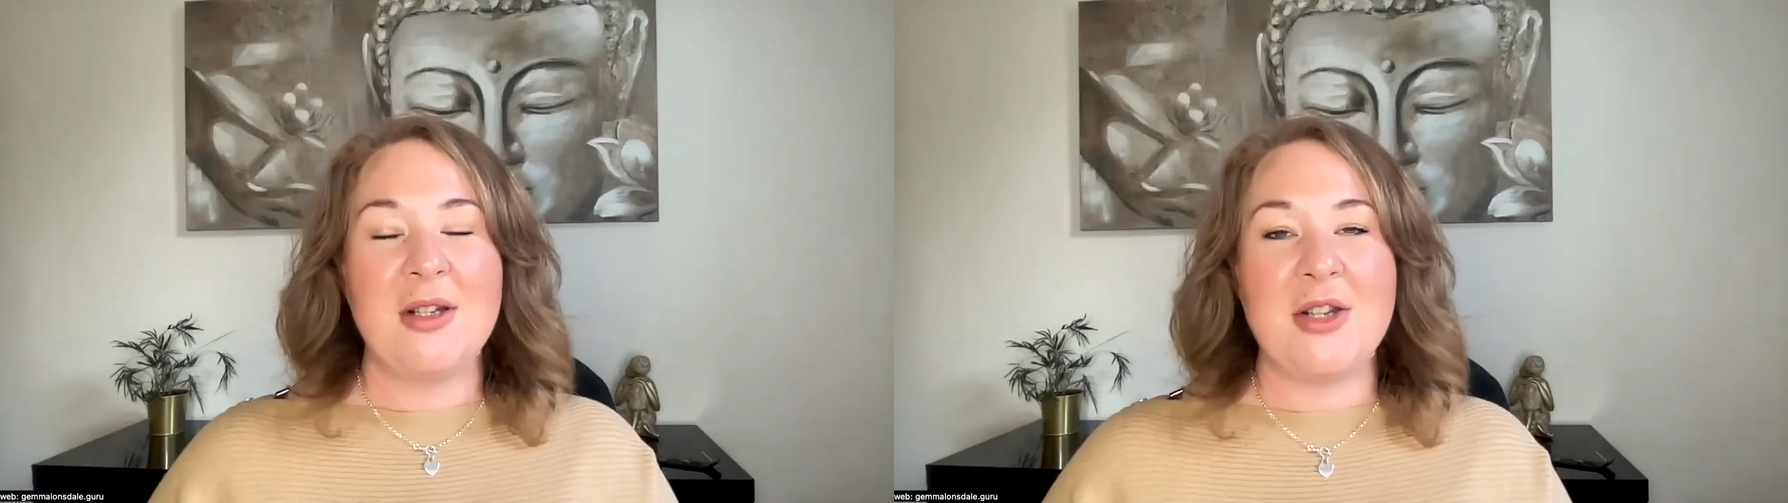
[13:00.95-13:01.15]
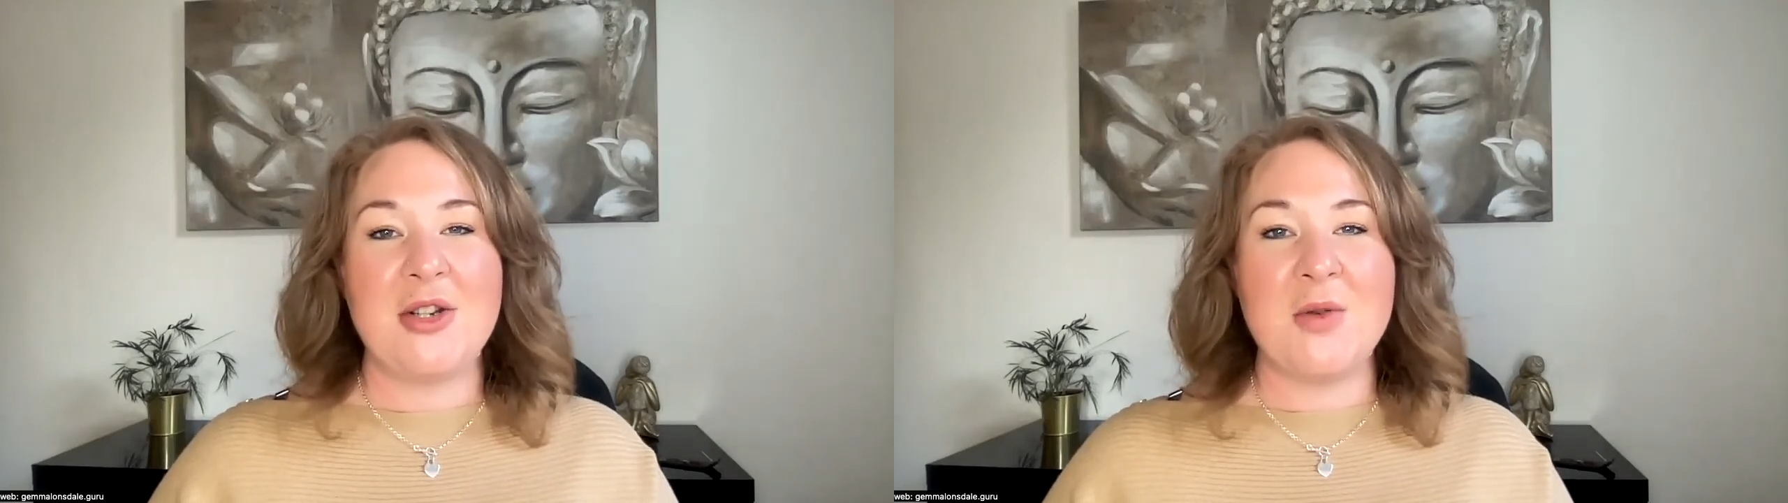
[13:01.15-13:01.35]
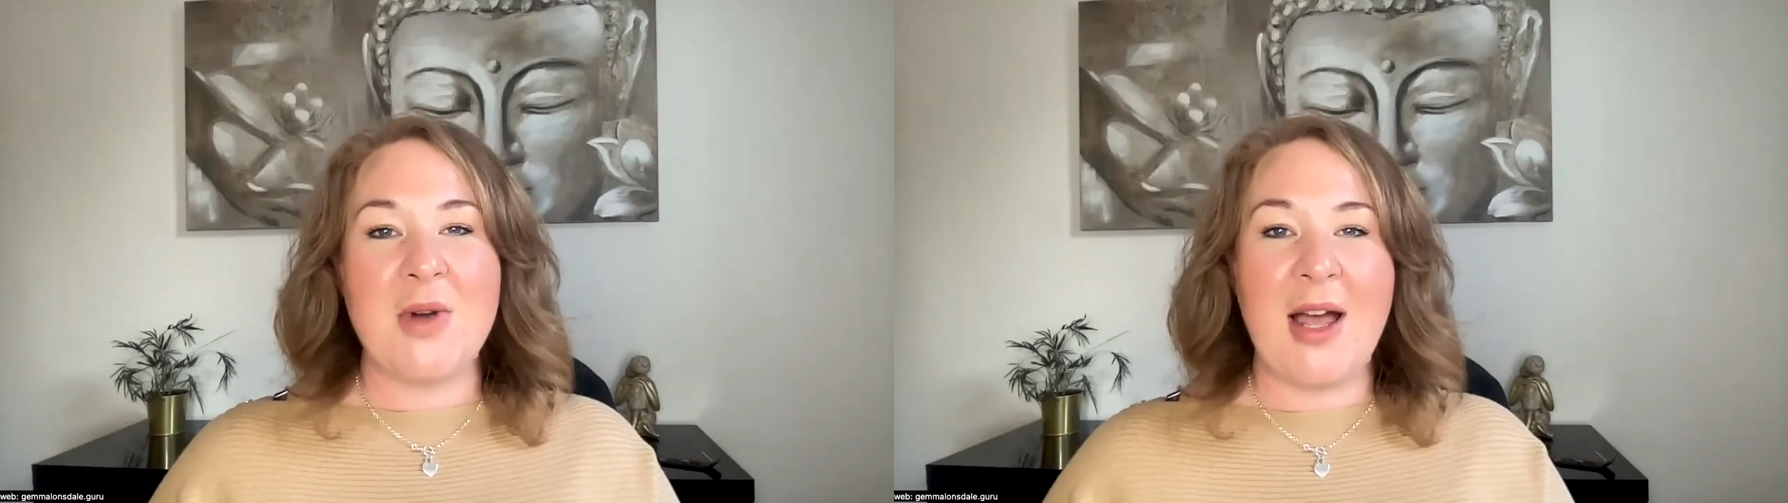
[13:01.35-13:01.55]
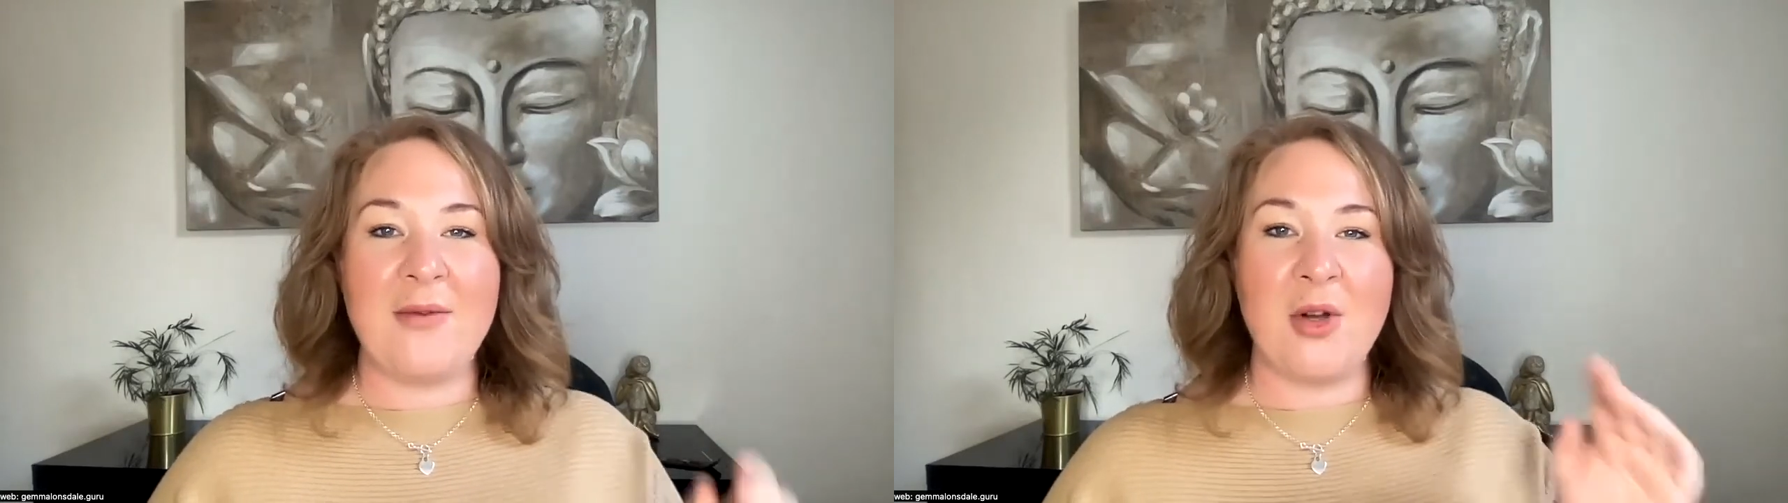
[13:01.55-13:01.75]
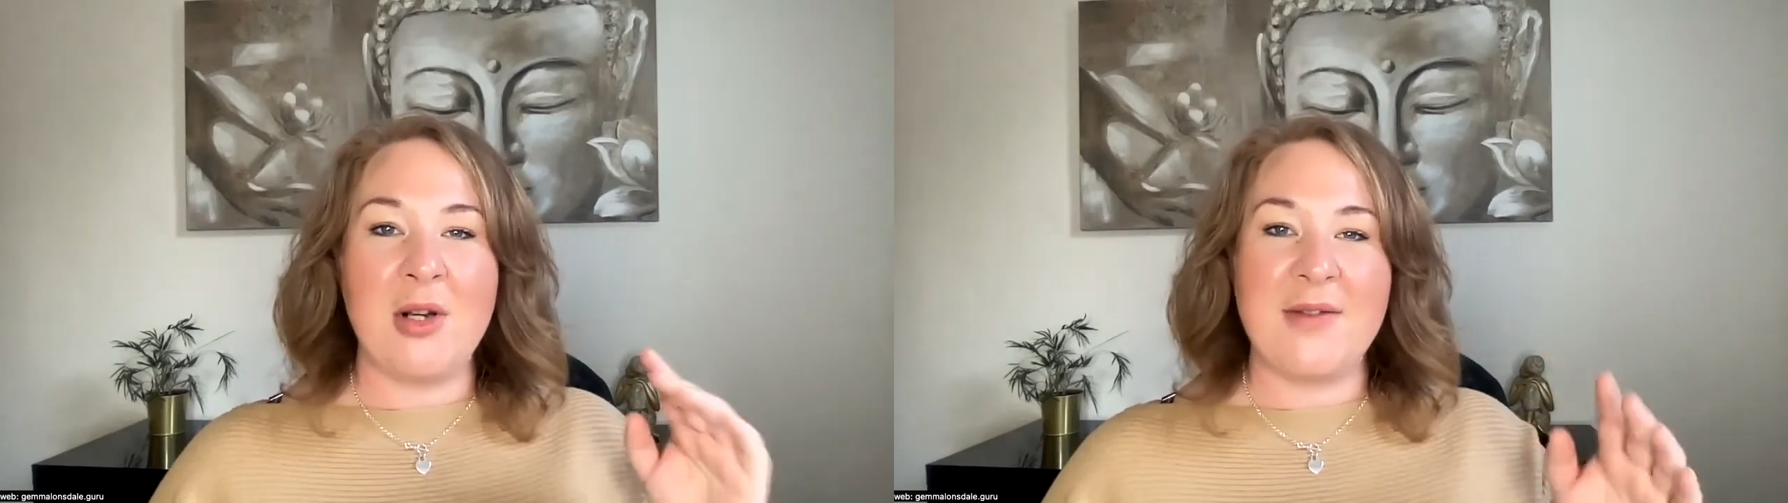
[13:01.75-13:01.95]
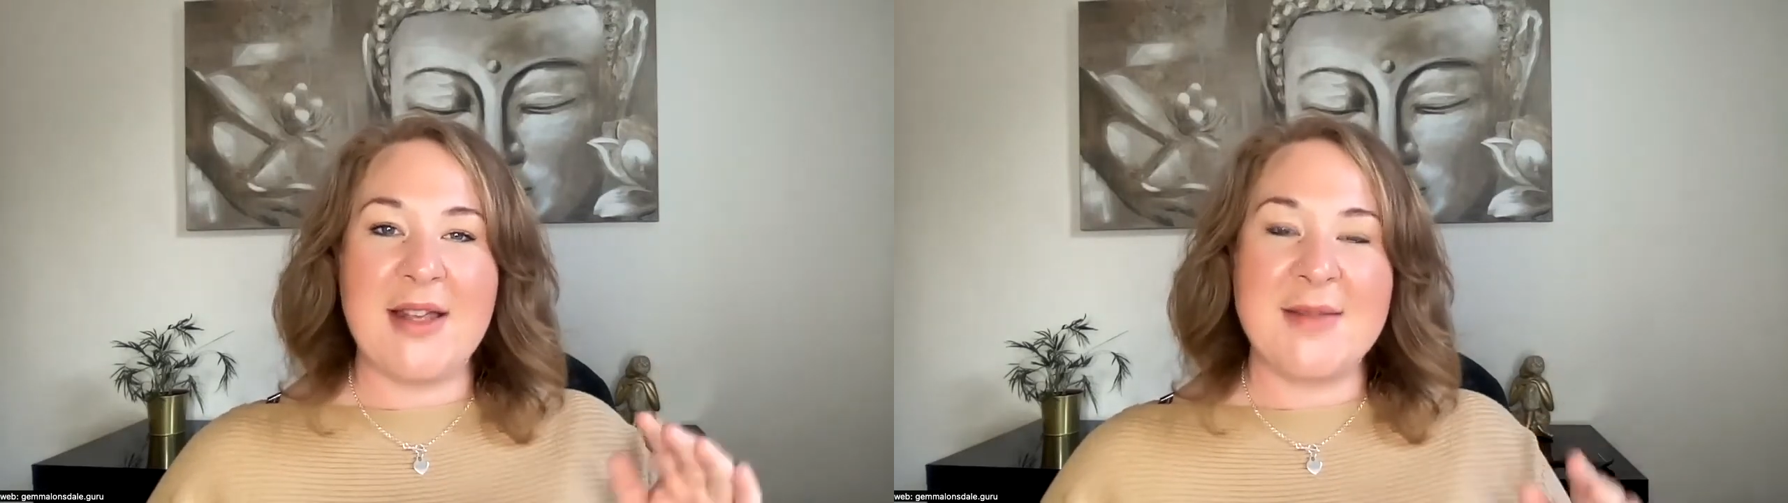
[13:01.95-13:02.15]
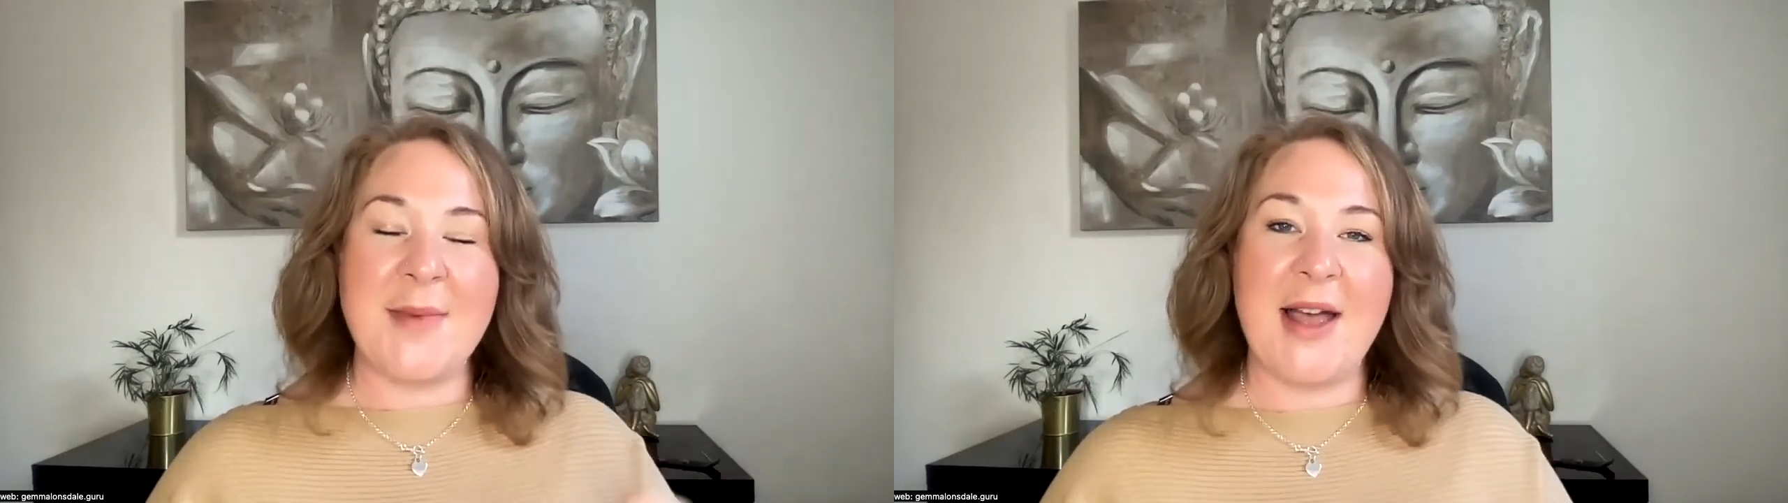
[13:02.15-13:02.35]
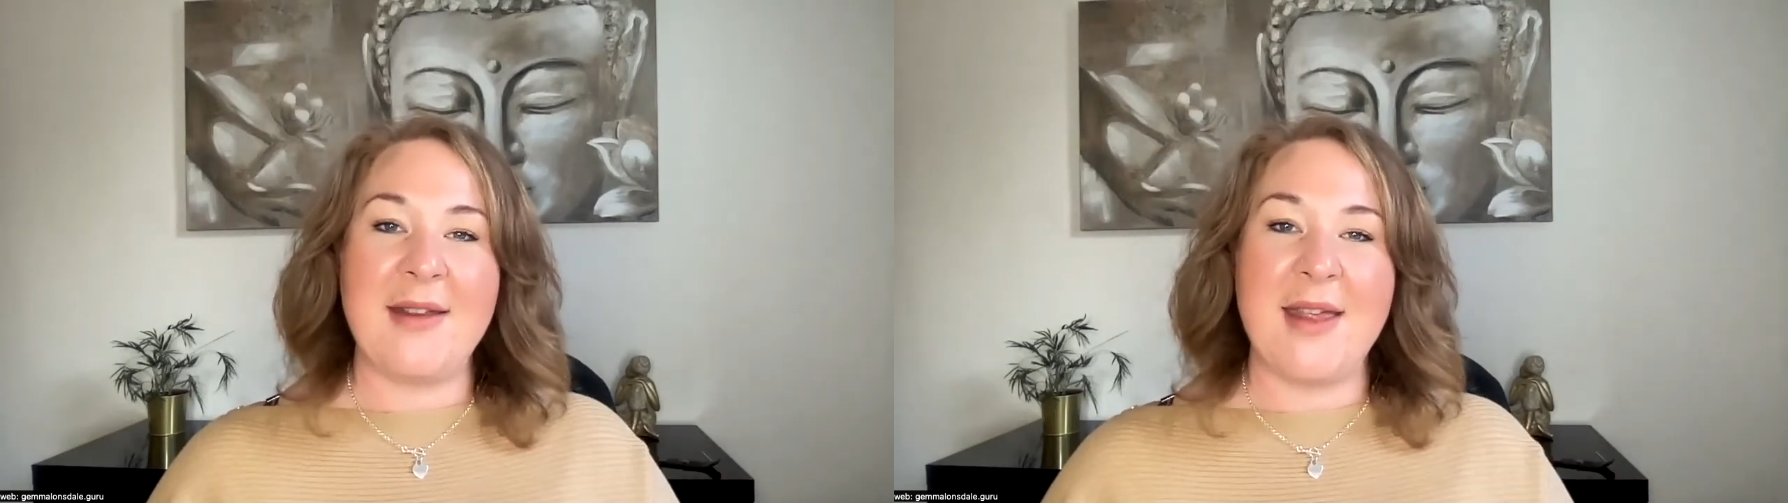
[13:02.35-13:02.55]
you know, have all of these
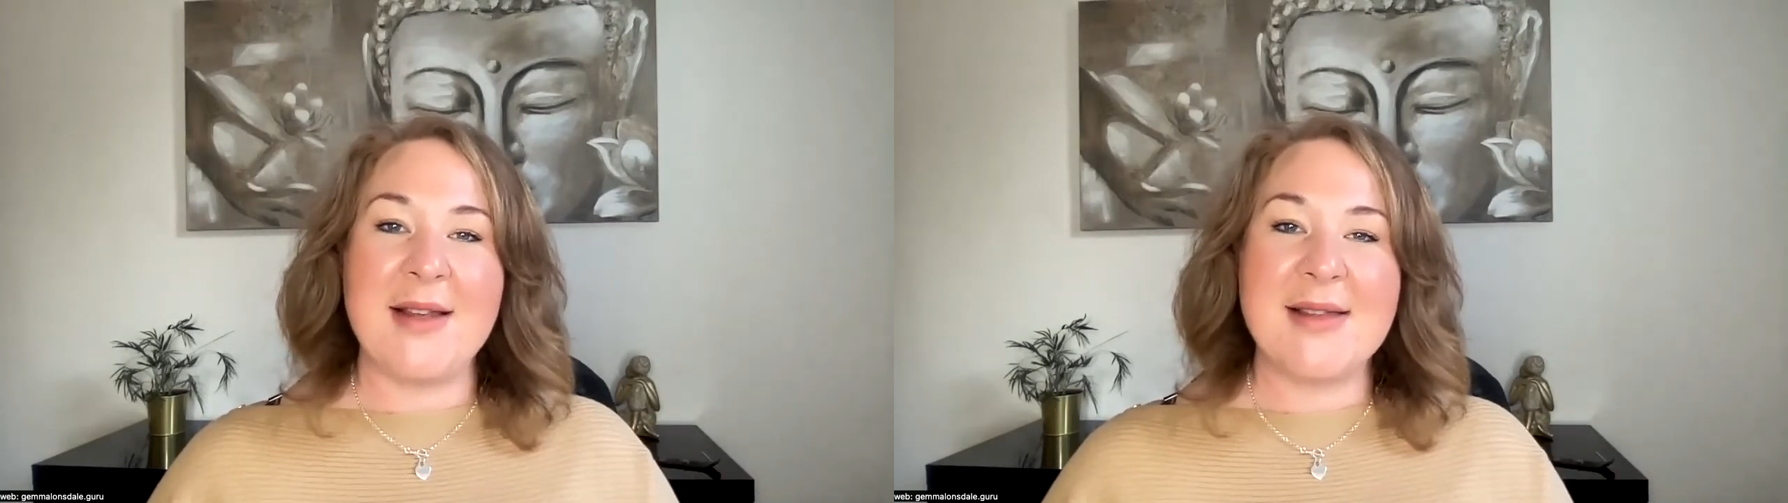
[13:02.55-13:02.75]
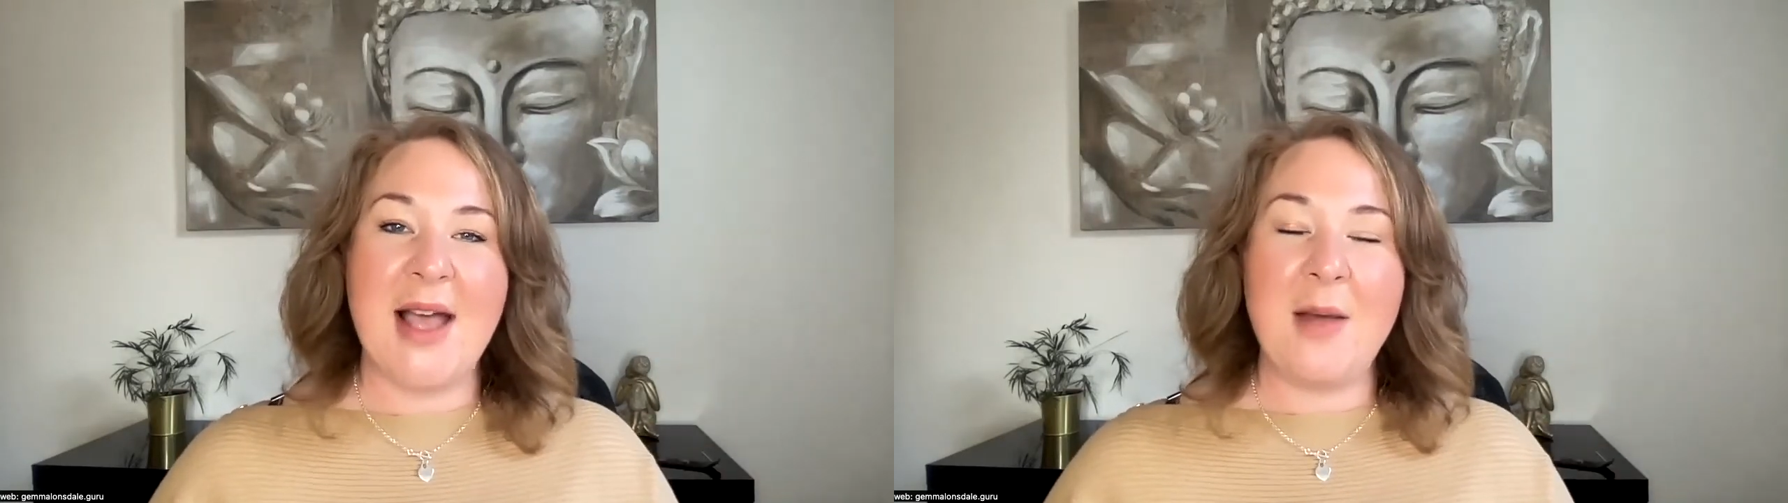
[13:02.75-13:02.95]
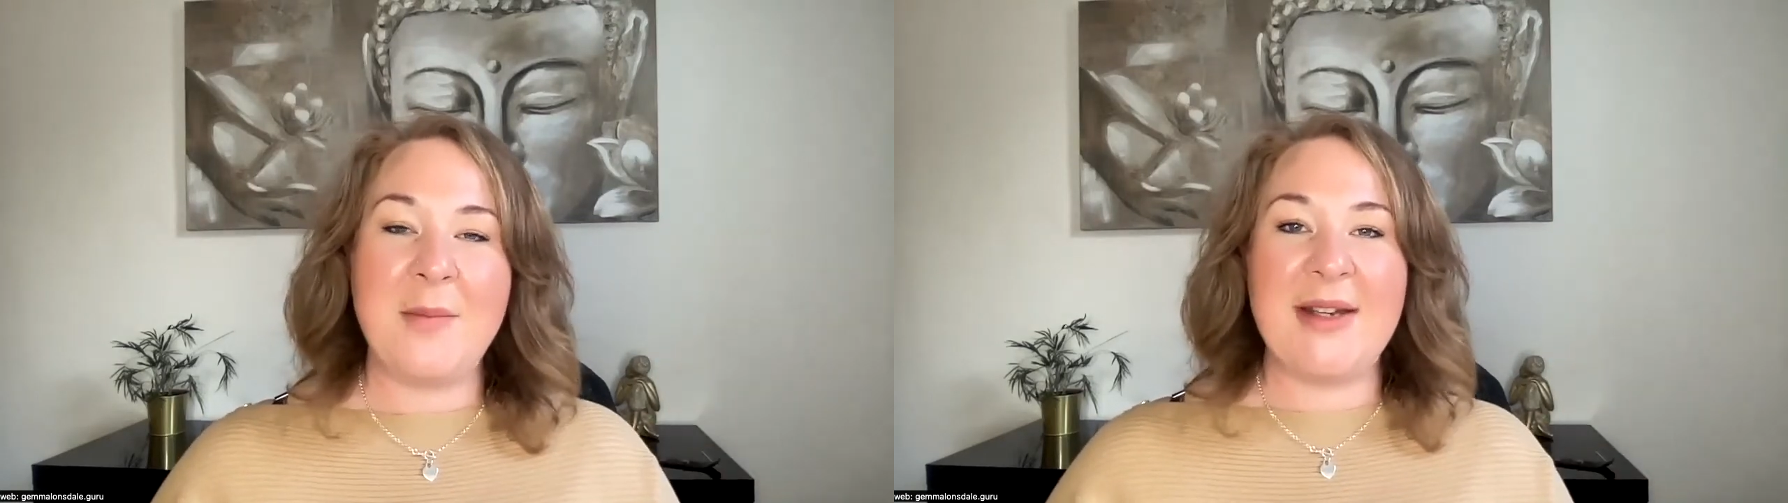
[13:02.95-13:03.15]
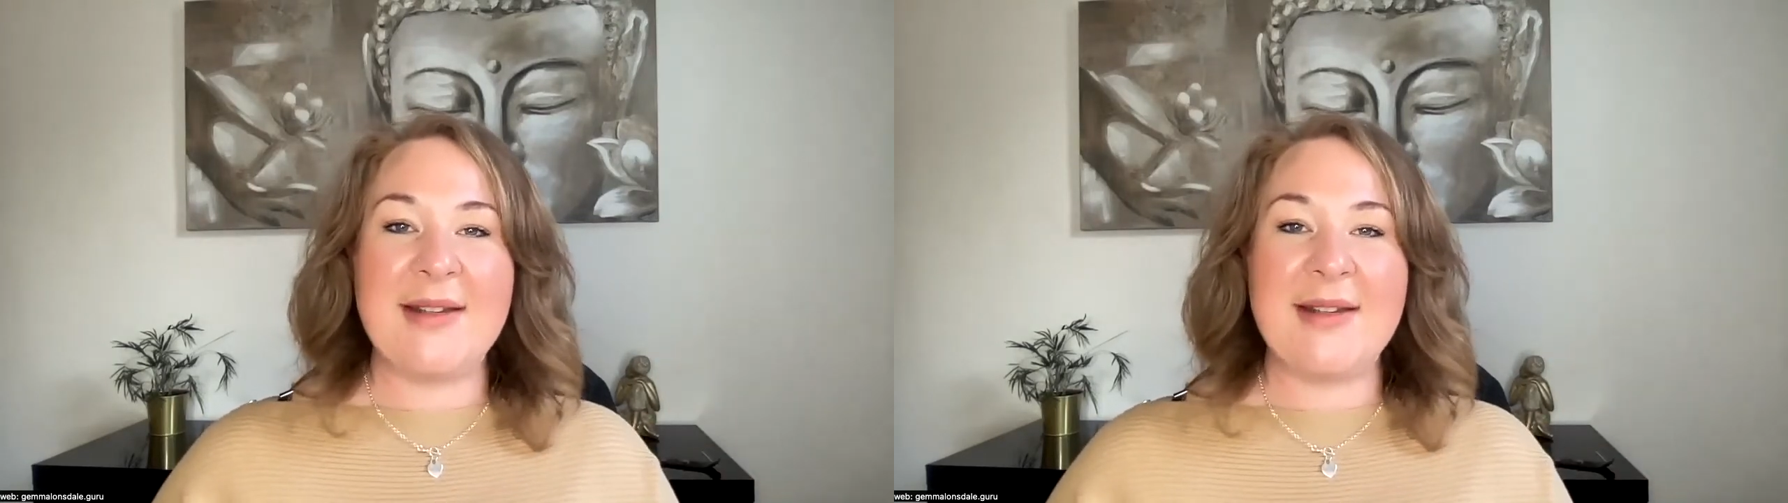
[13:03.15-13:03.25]
bad things happen